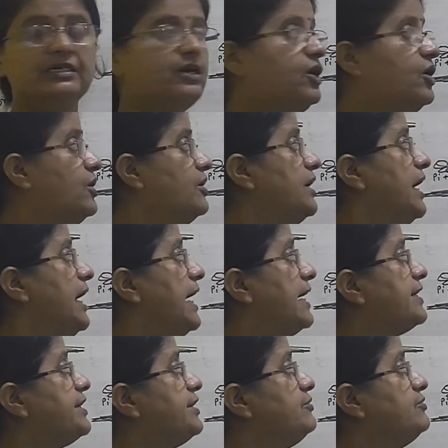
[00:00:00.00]
or
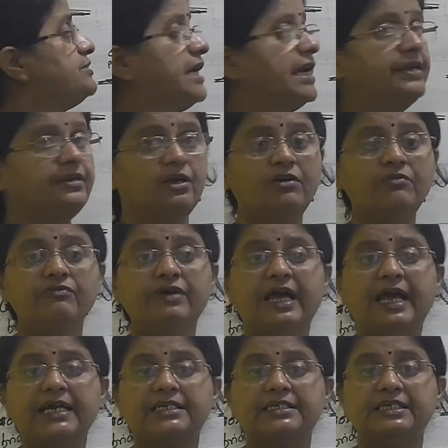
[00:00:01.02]
active site of
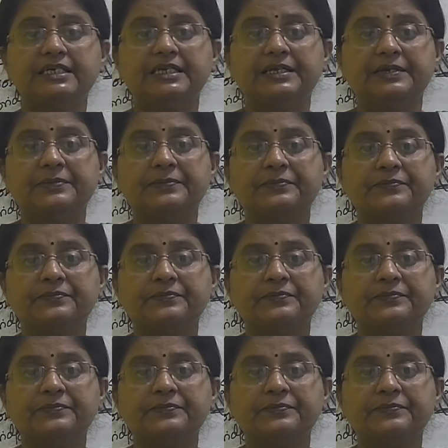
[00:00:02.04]
actin,